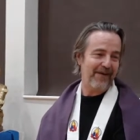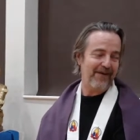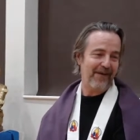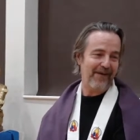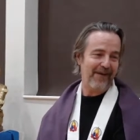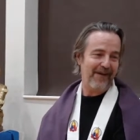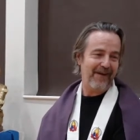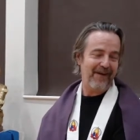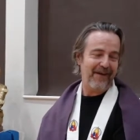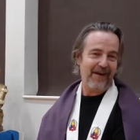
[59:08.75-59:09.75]
So
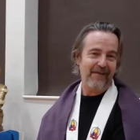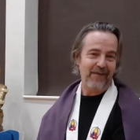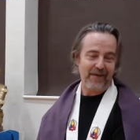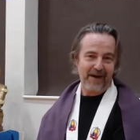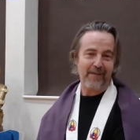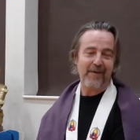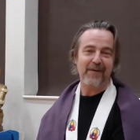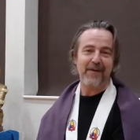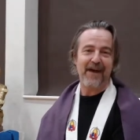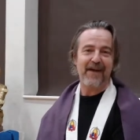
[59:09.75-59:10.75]
if you could help us
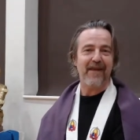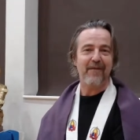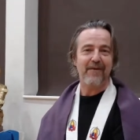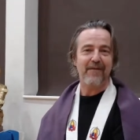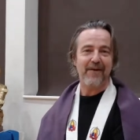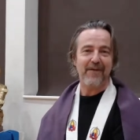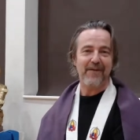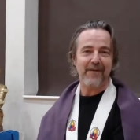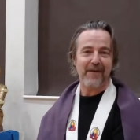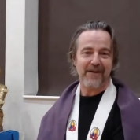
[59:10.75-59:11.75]
with that, that would be very
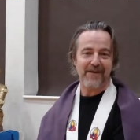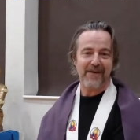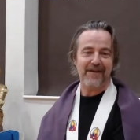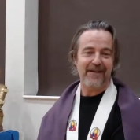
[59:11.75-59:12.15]
much appreciated.